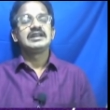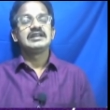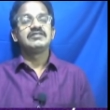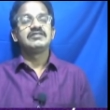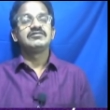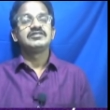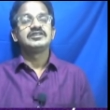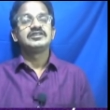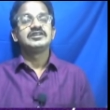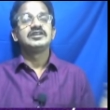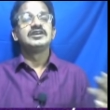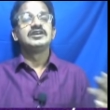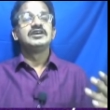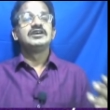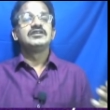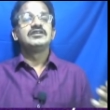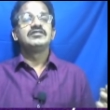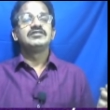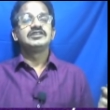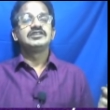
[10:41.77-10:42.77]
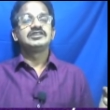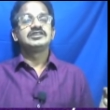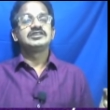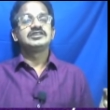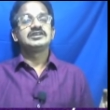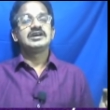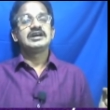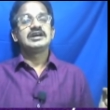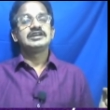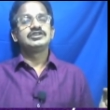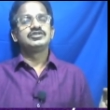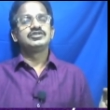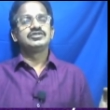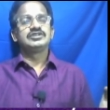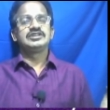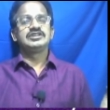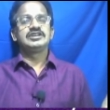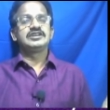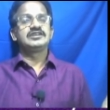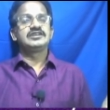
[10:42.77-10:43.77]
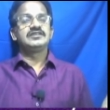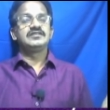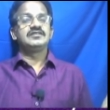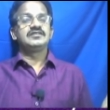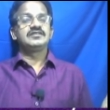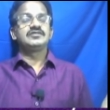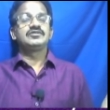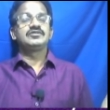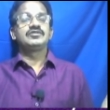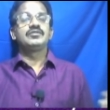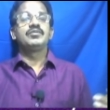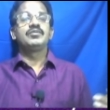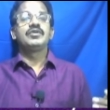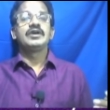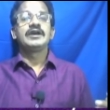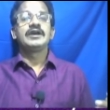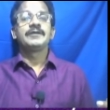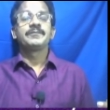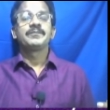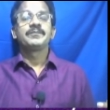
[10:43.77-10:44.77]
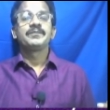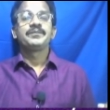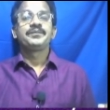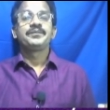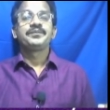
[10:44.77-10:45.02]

delivered with uh, i don't think he is a good boy